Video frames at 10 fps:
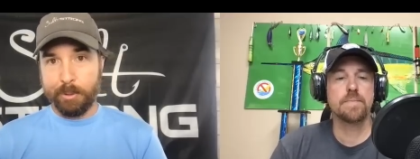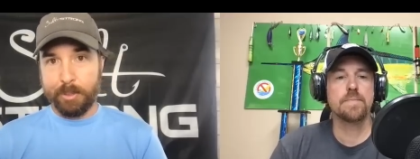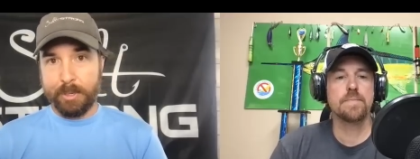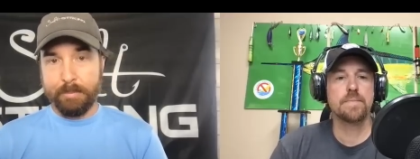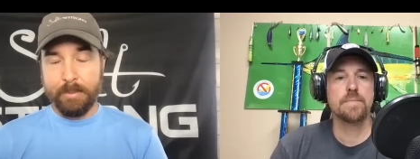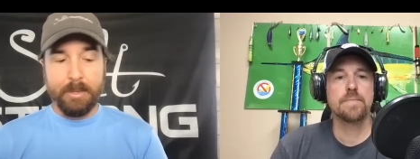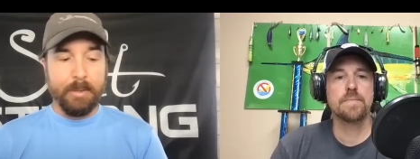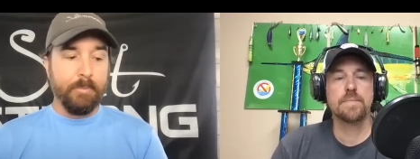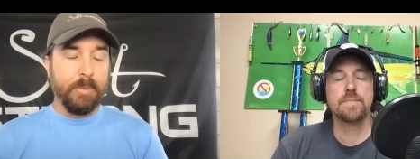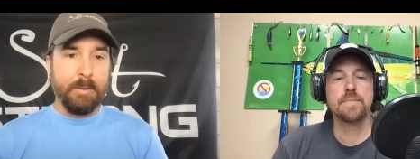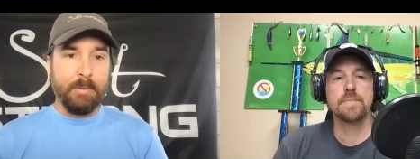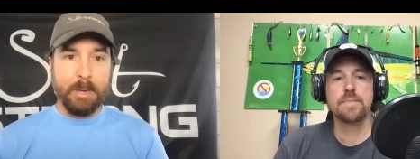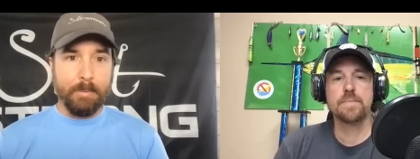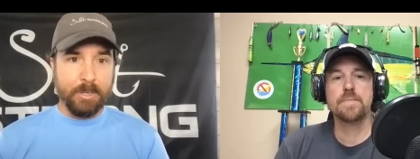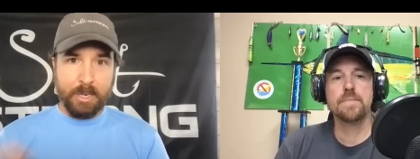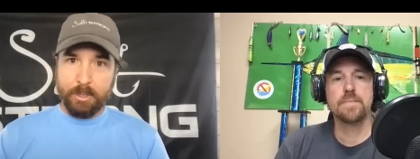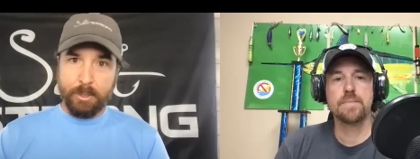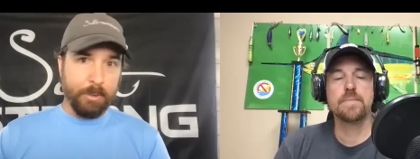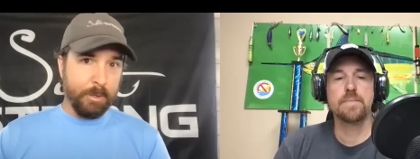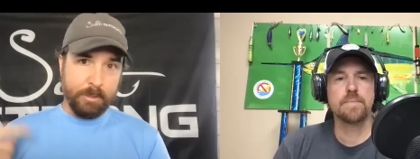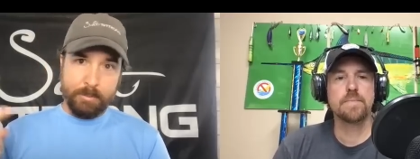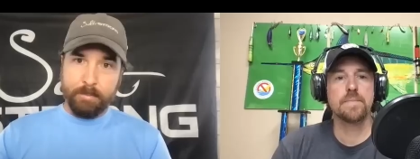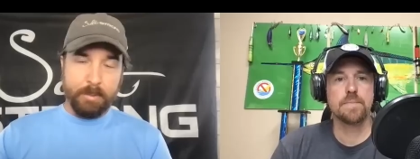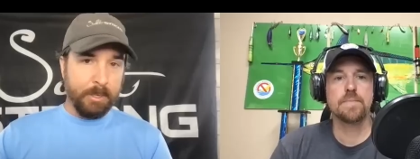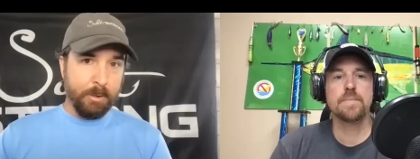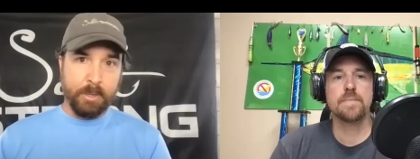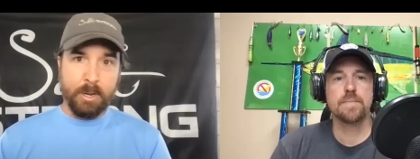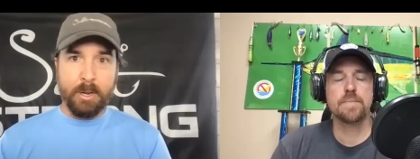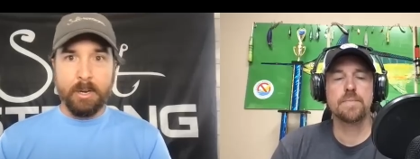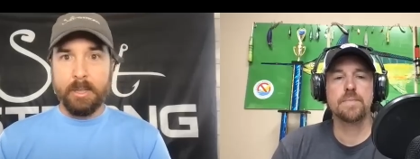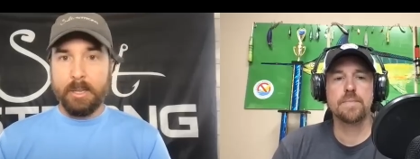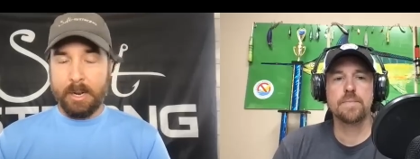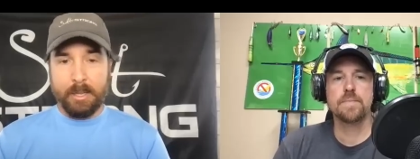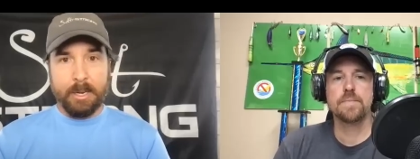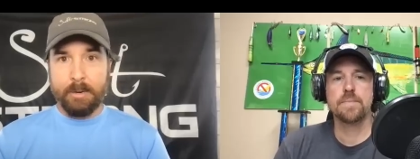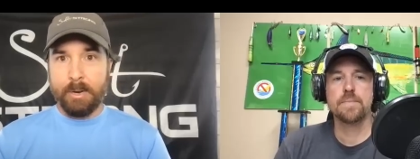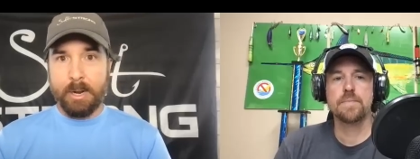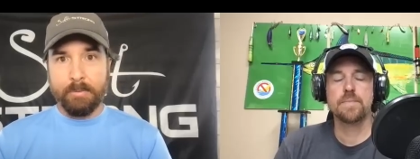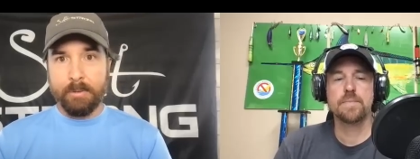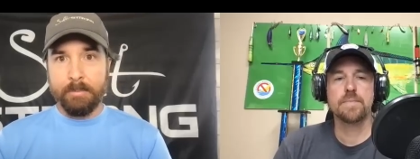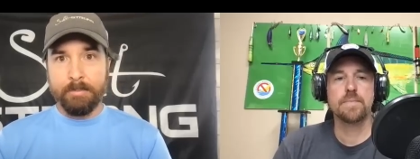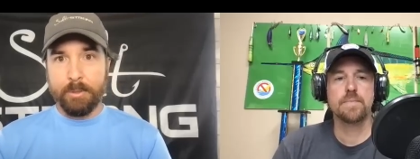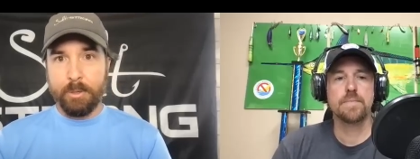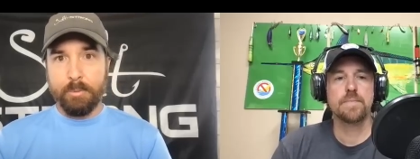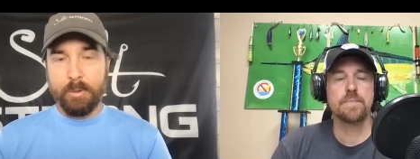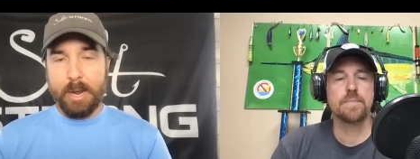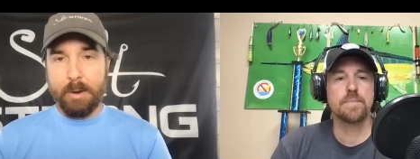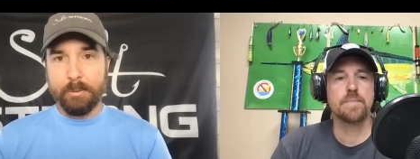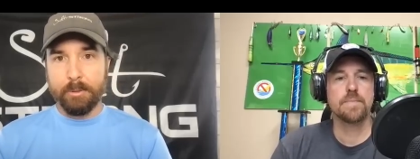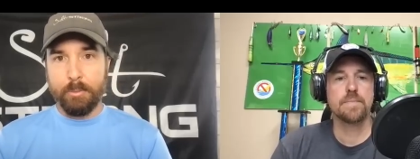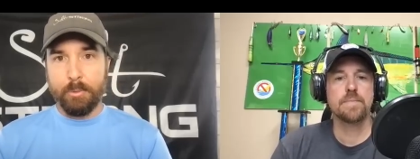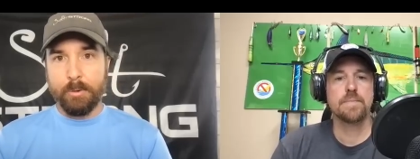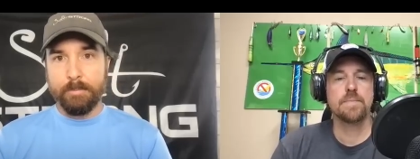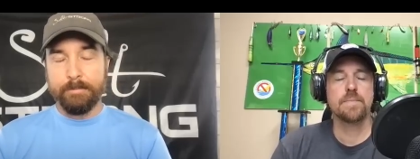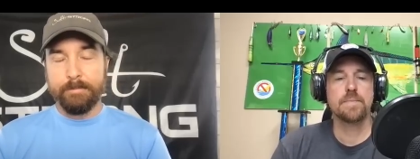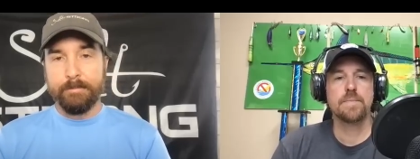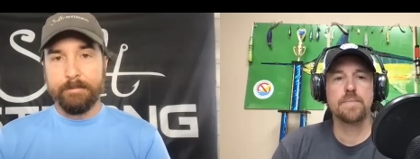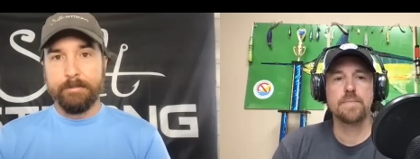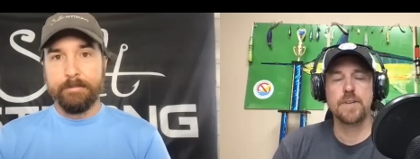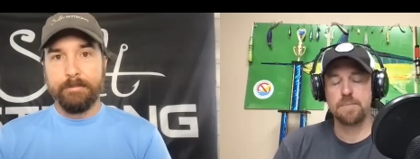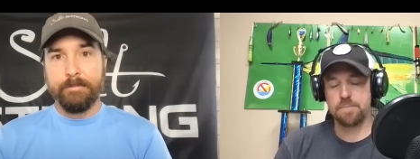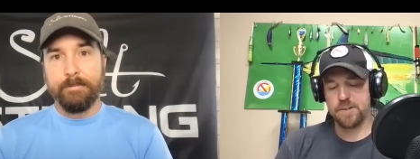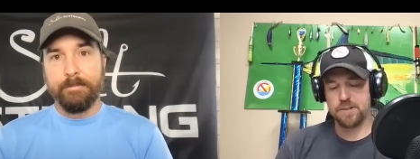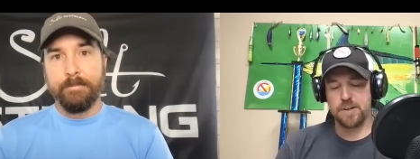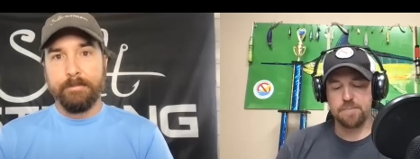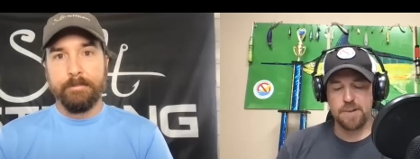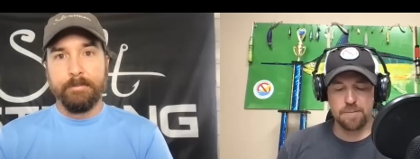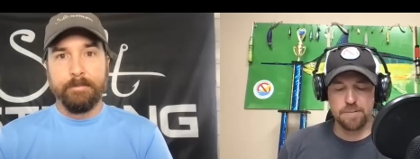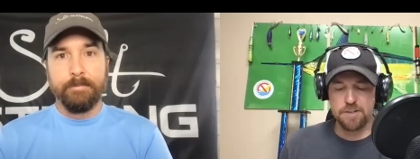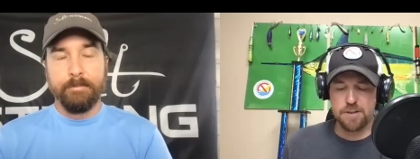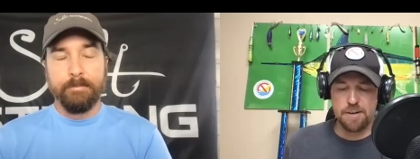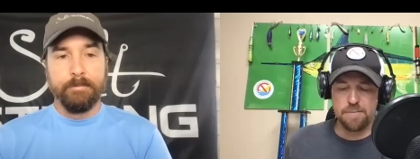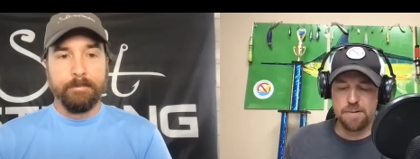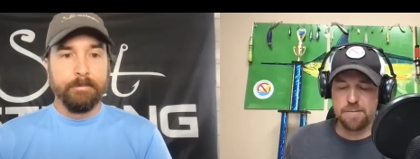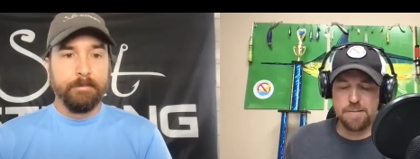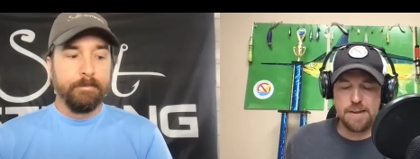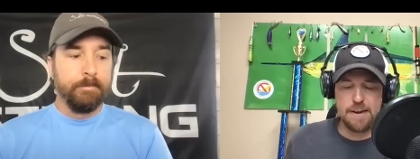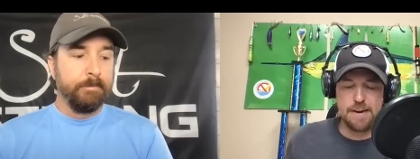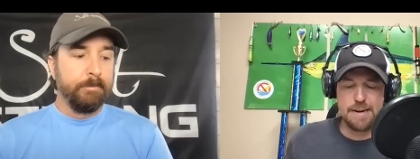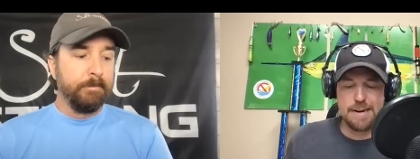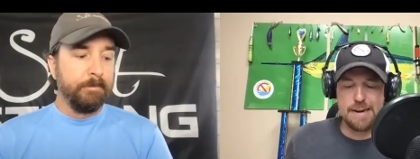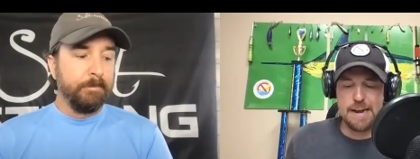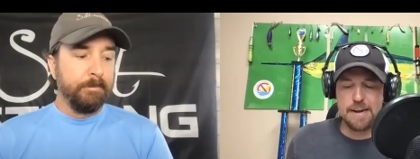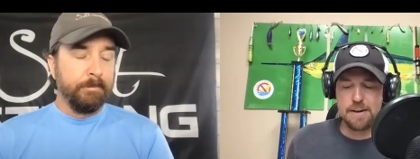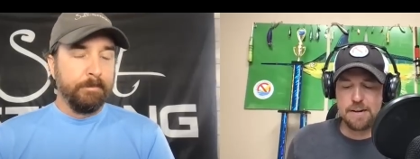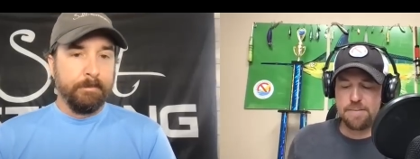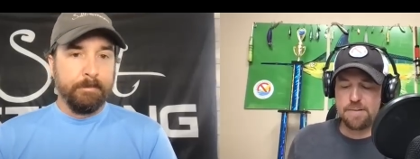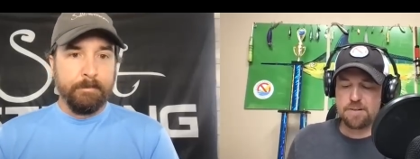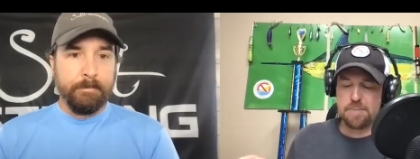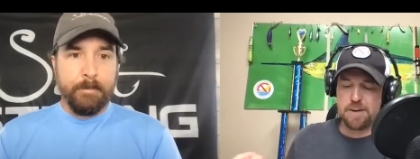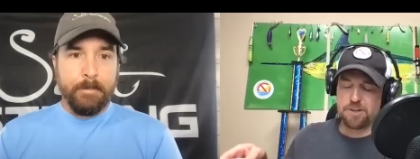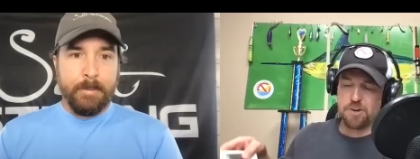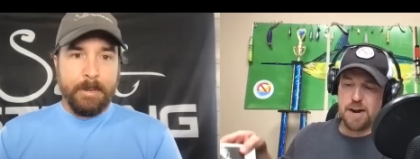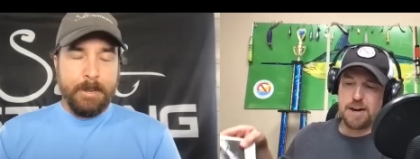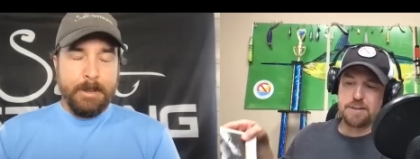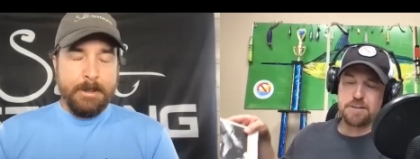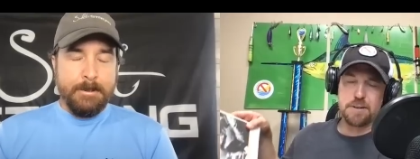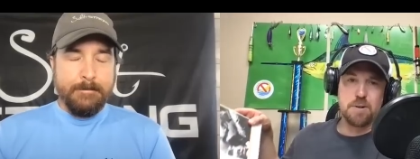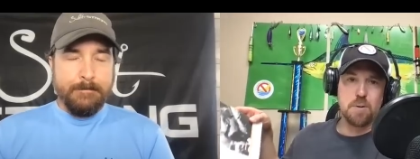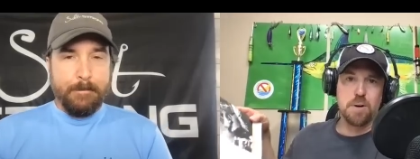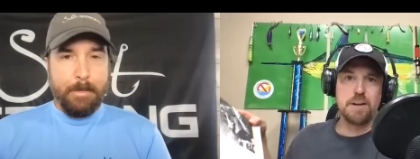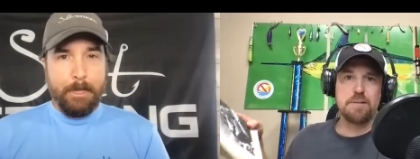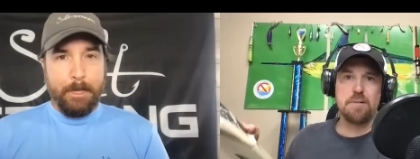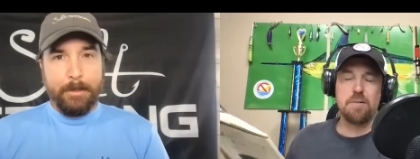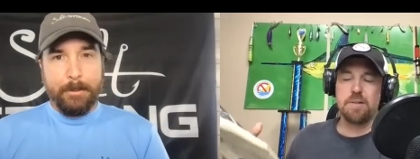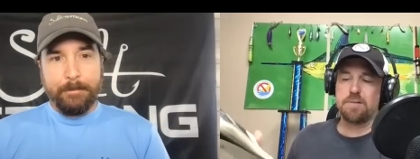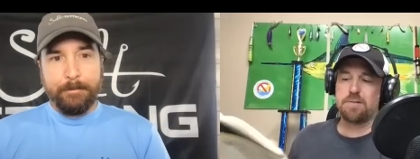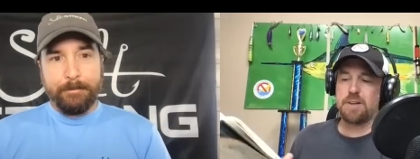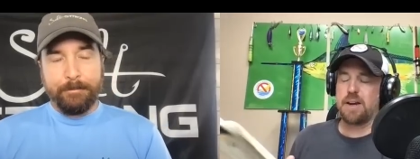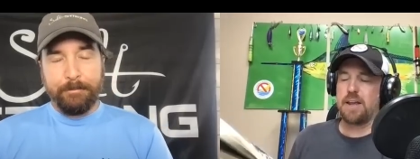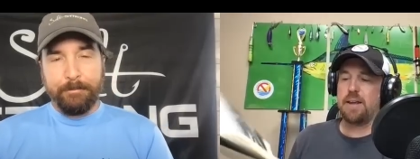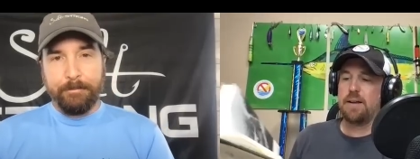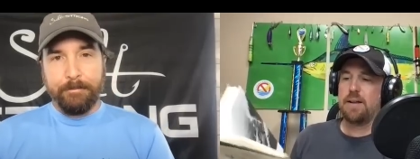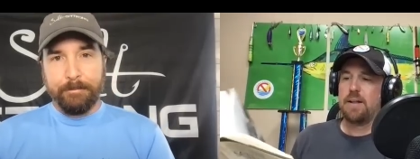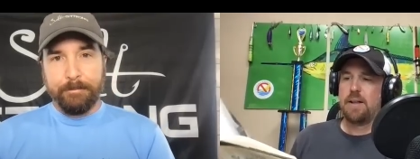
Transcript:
Speaker 1: trip. Every time I change lures, it goes on, and then I let it rock for two three hours or more.
Speaker 2: Yep, that's good. All right, let's cover the negative smell tracks according to this study